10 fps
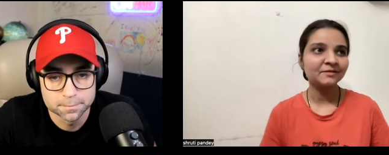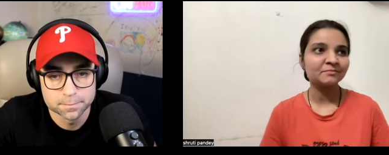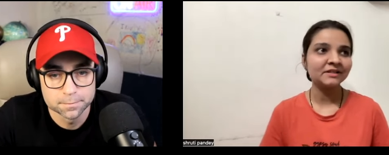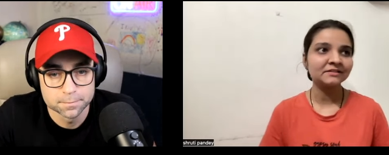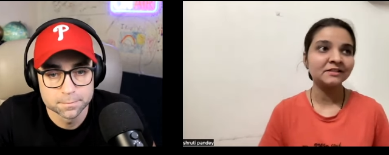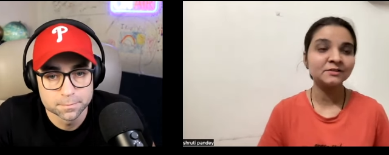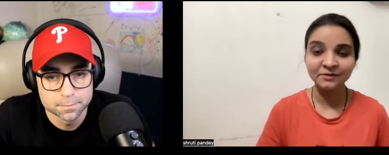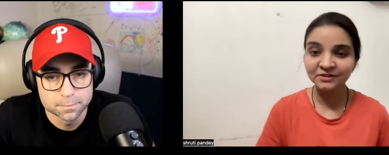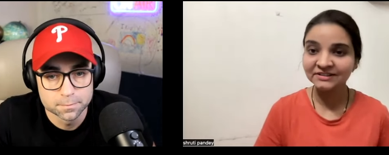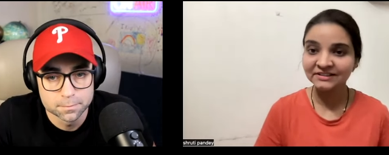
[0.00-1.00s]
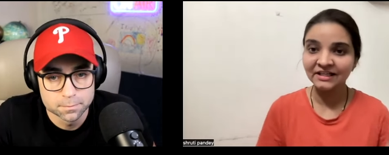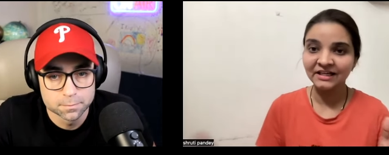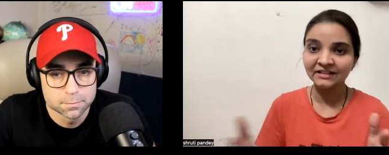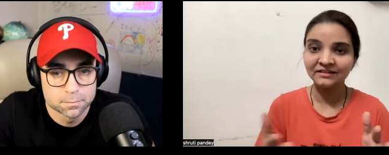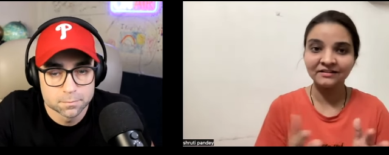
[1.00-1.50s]
Speaker 1: that makes sense because
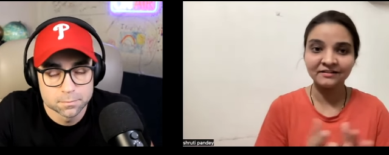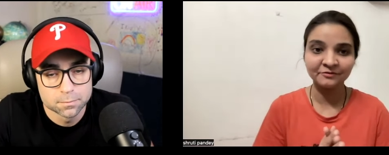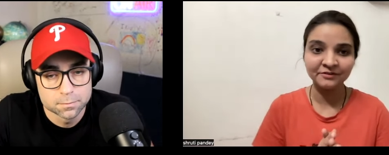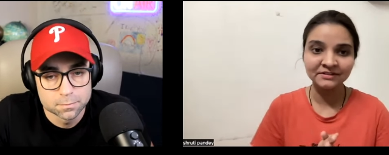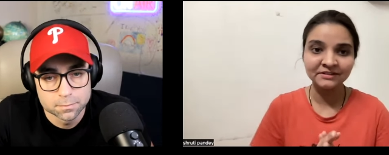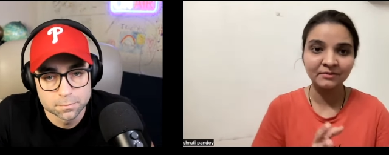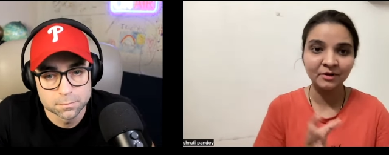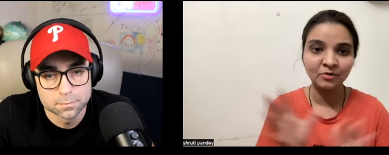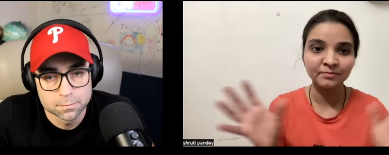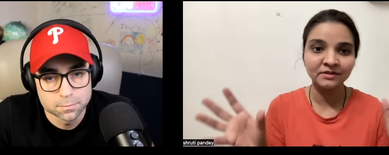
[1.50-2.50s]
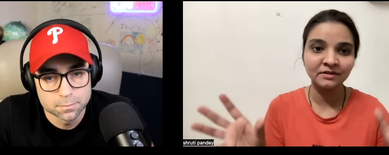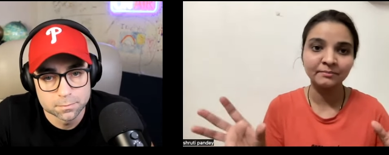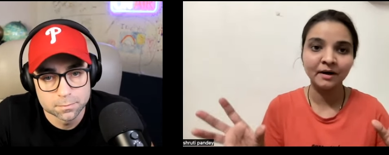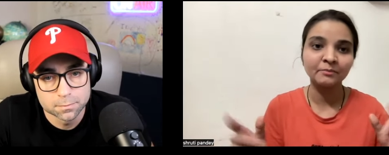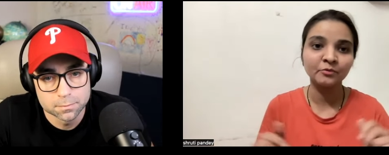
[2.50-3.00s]
yeah i think the first time i opened
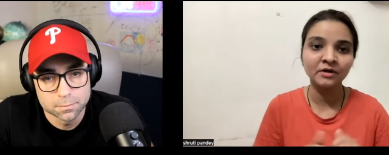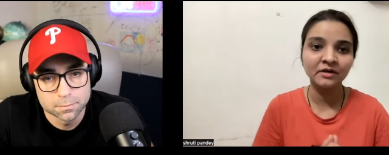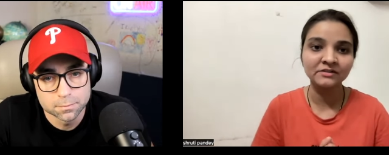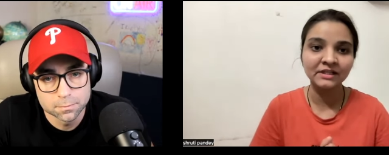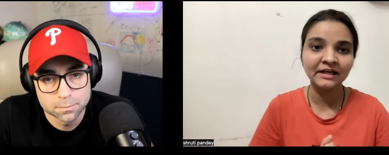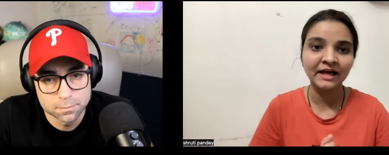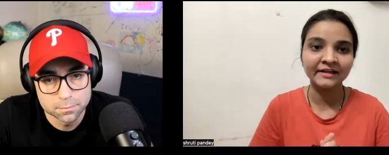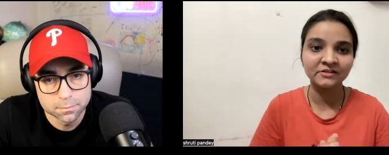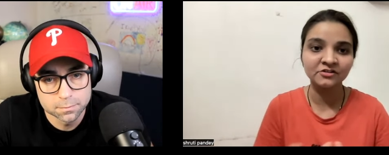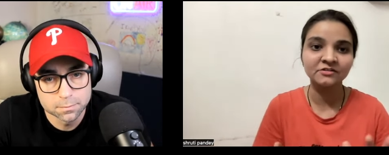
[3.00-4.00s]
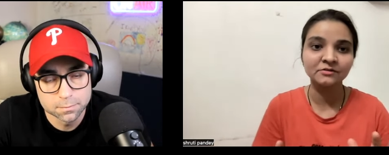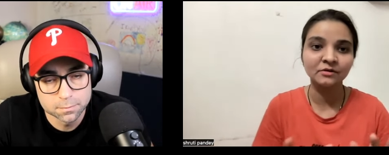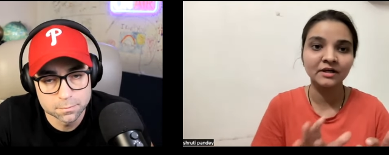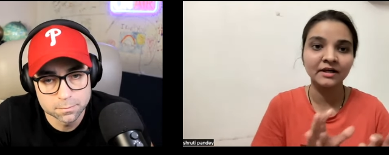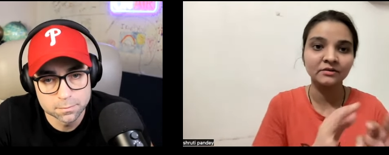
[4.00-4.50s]
up upwork i was like anxious
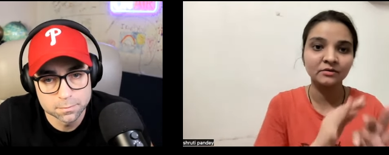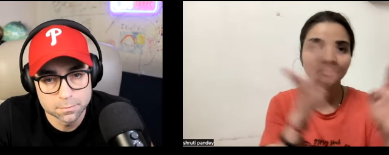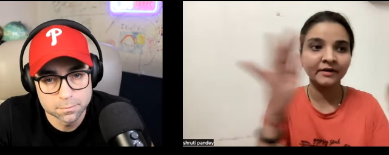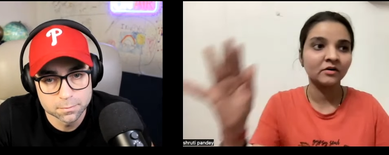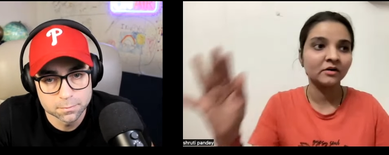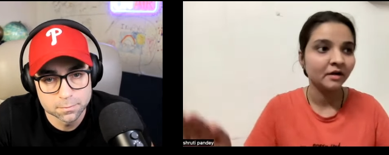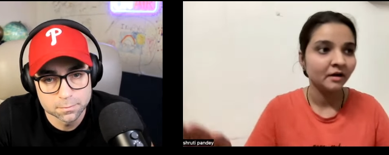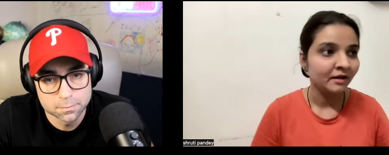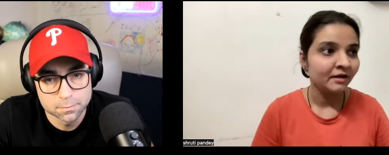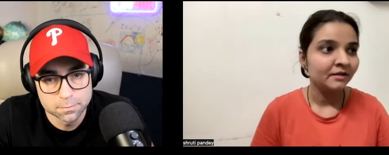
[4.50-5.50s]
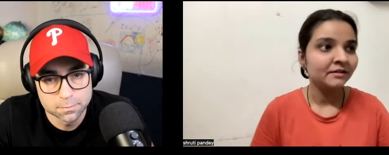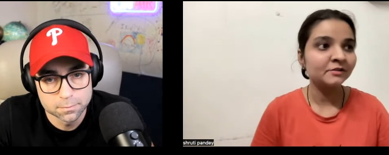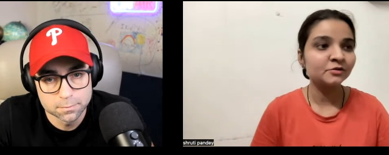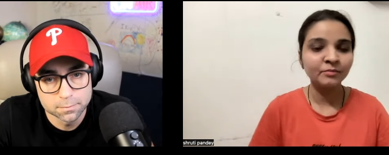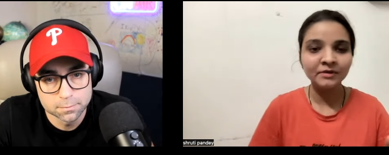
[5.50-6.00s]
looking at oh my god
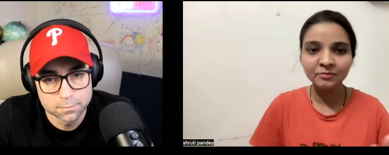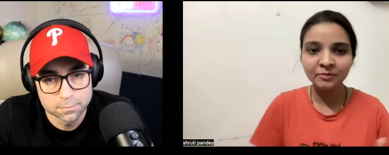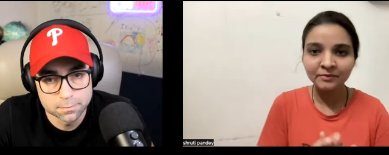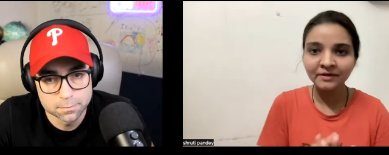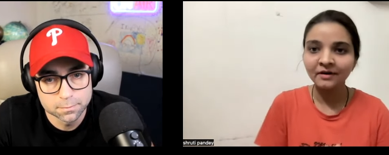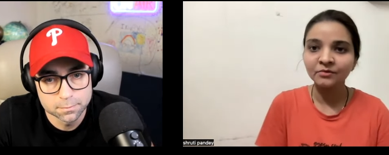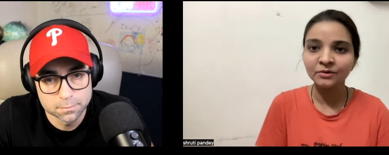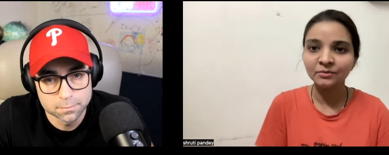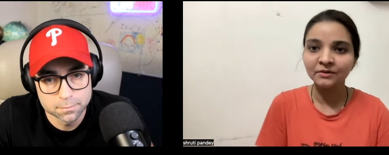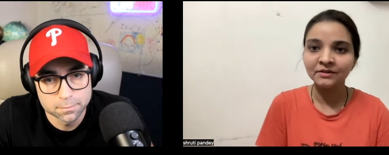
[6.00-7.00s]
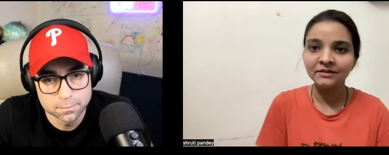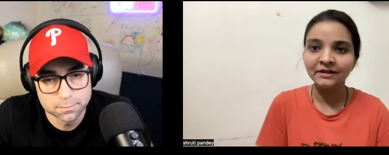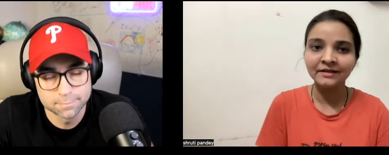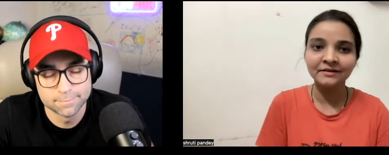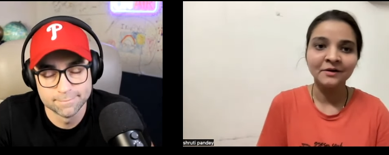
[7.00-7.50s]
there are so many people around the world
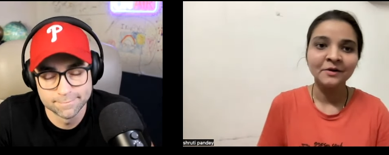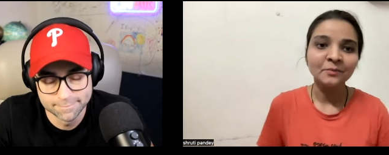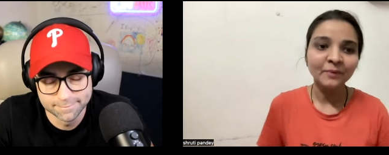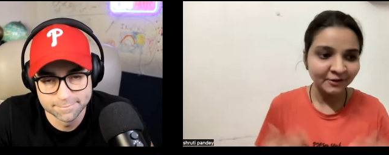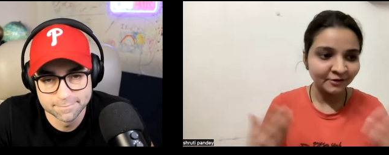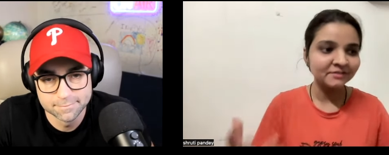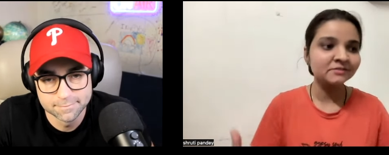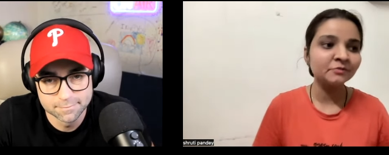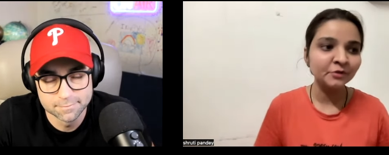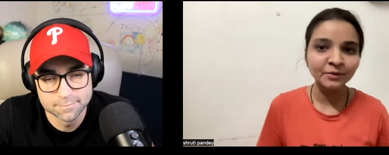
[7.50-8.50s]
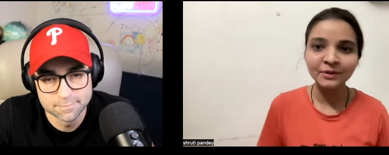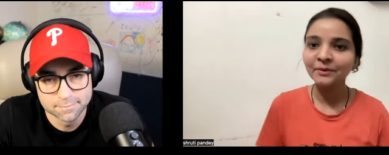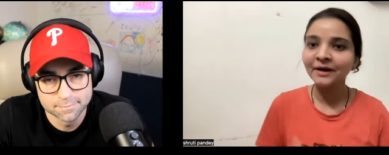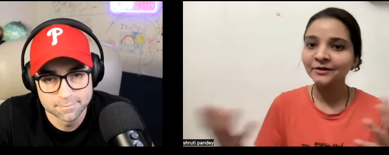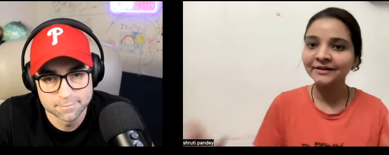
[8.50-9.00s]
and while you're interviewing
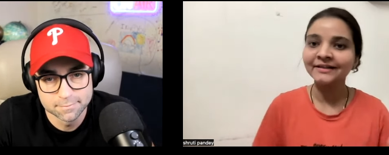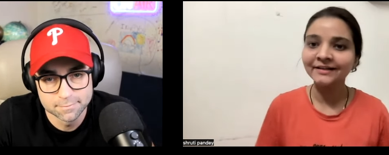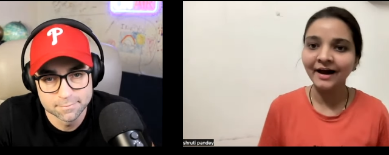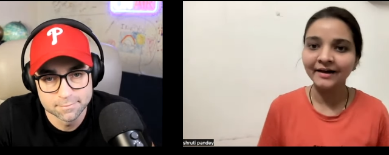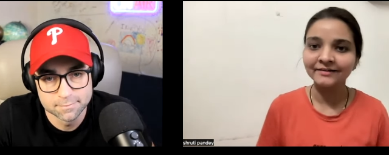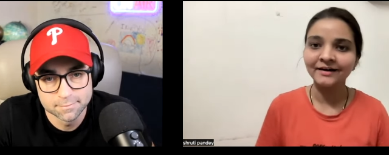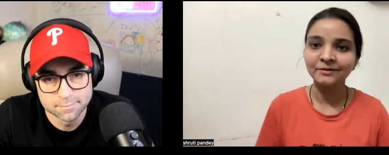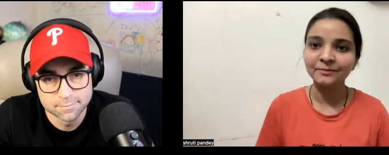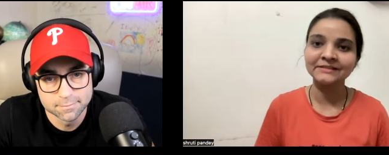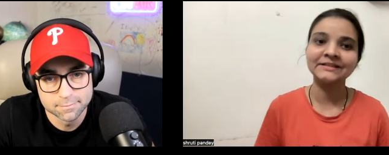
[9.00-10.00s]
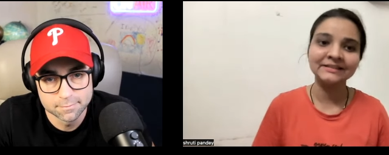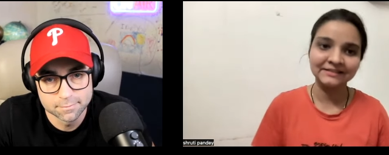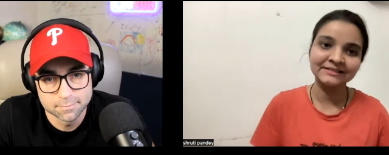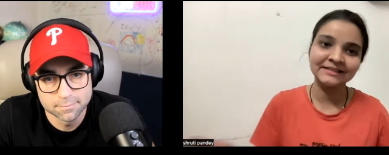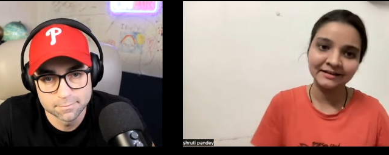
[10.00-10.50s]
while you're getting hired at a place
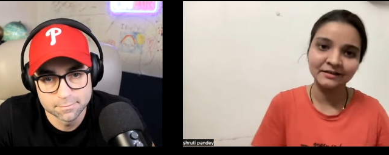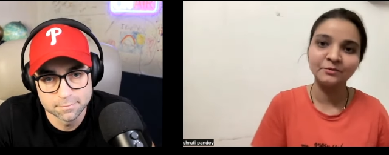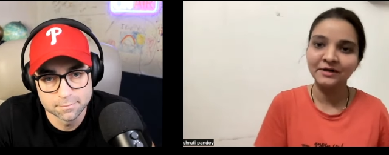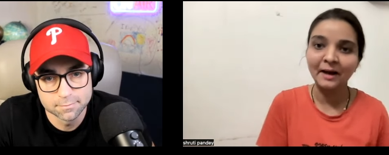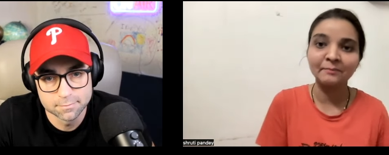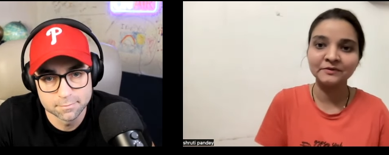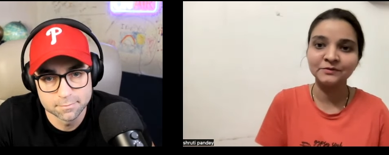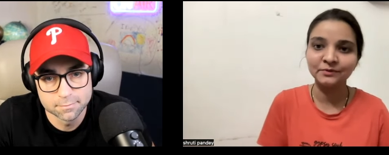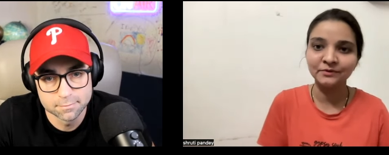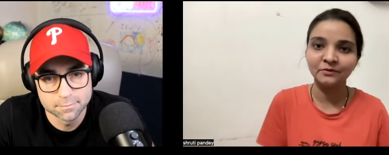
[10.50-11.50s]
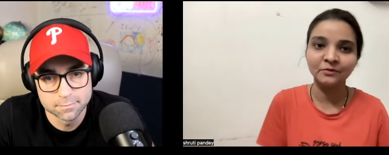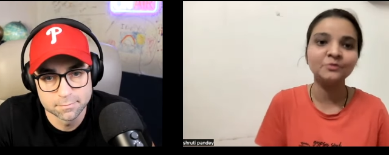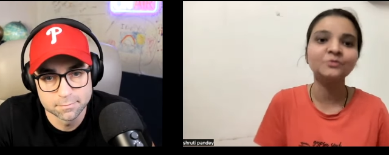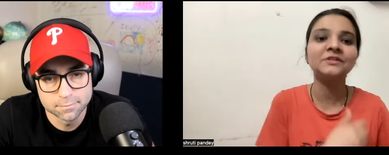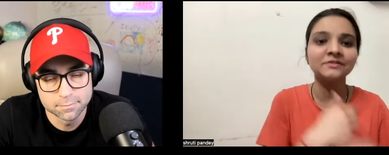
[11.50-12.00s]
that's exactly what happens with you
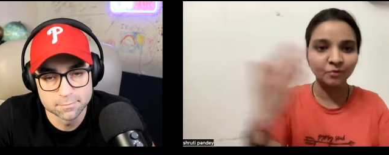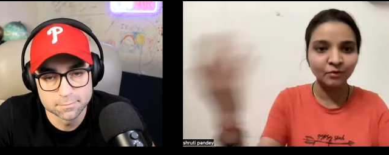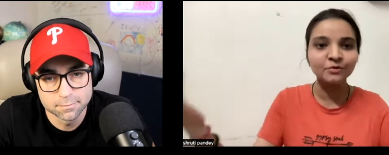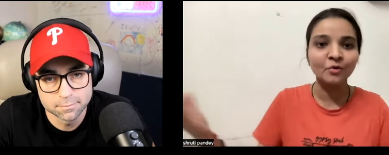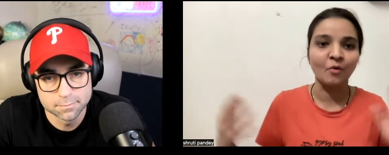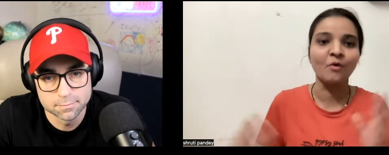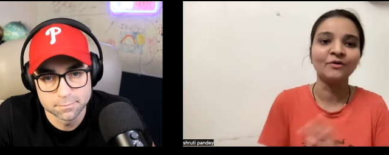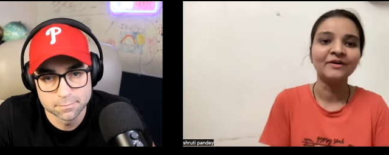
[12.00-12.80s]
you just don't know